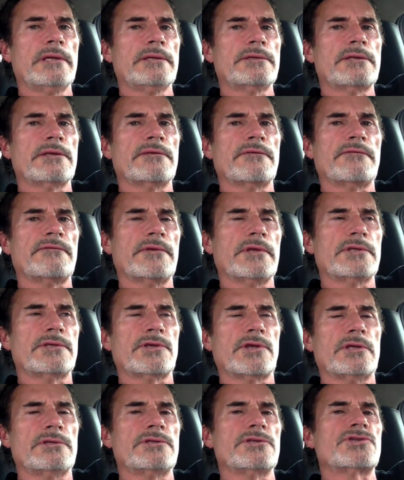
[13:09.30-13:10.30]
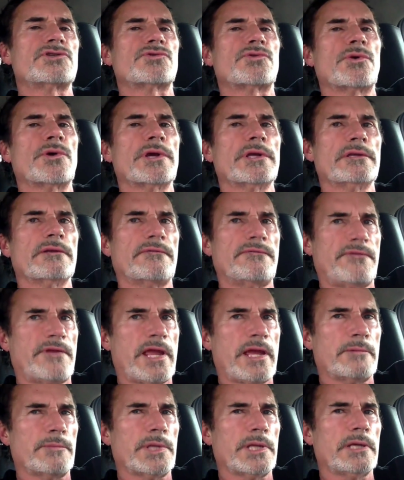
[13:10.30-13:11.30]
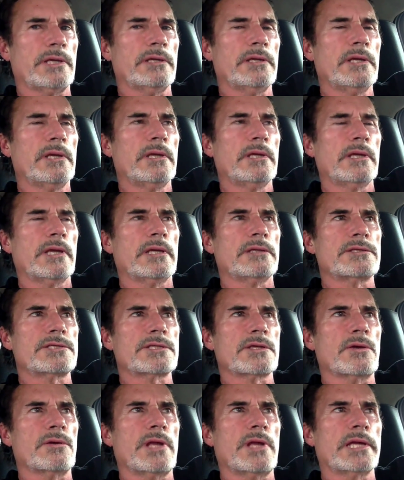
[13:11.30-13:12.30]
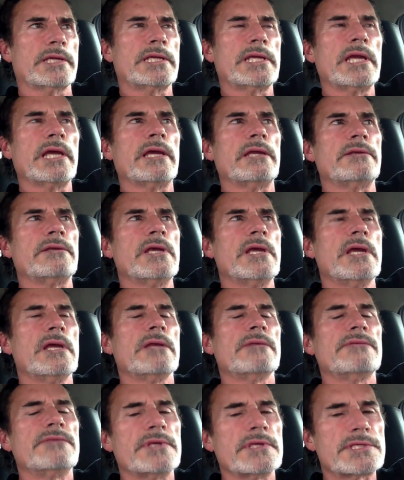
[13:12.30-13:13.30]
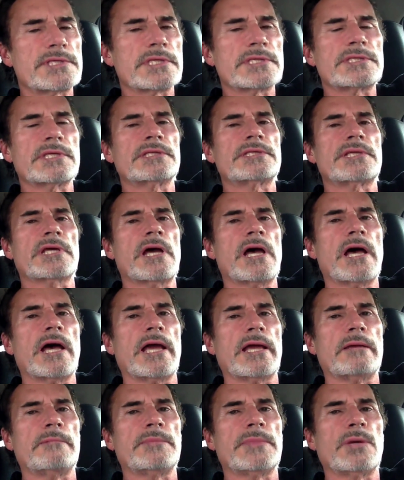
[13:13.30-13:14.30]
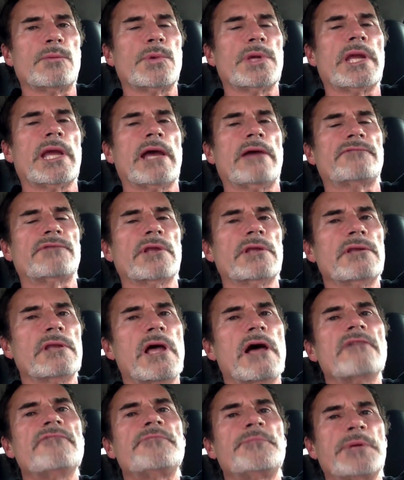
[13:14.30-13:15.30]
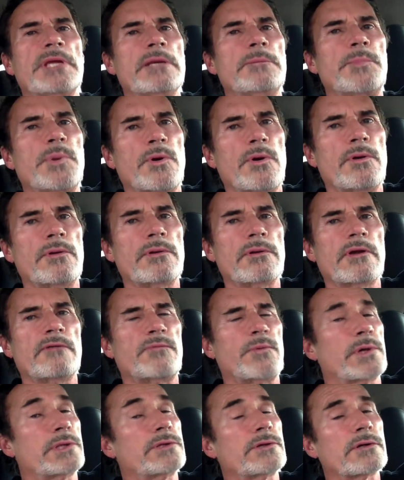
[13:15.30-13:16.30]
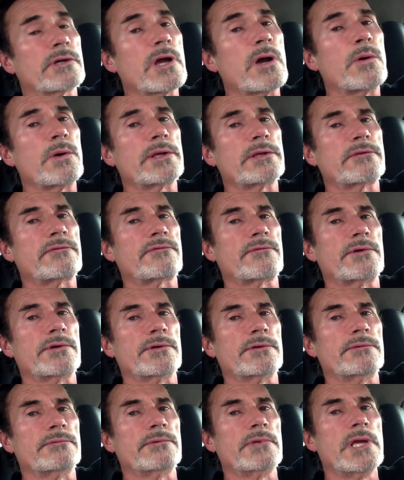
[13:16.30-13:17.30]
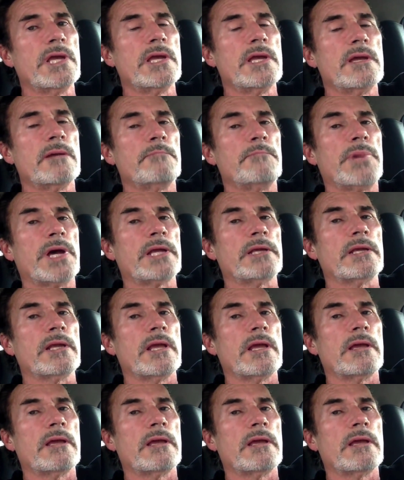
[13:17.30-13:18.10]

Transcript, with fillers: to the d- destroying the family. And so again, this is a time that we have to love people of what they're going through, but